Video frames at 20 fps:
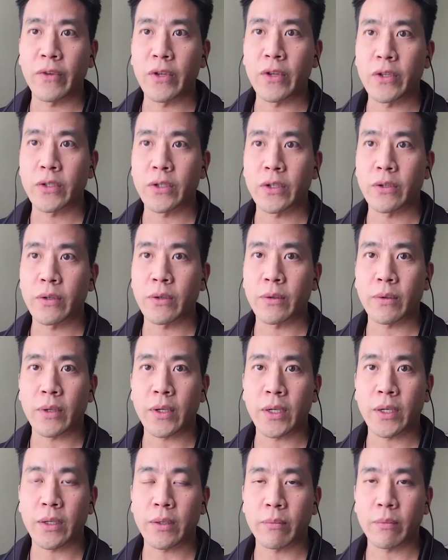future
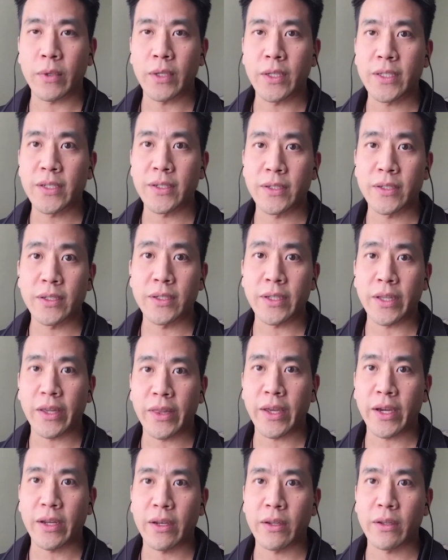instances like
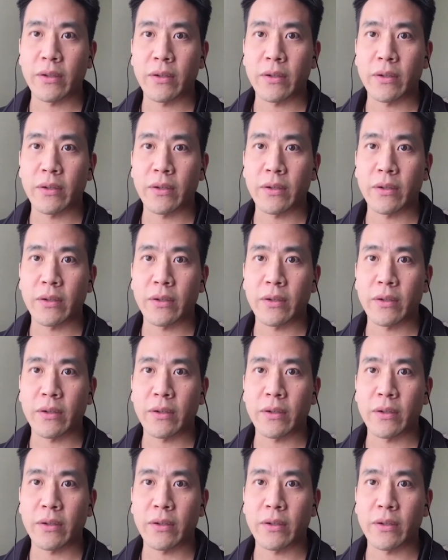that.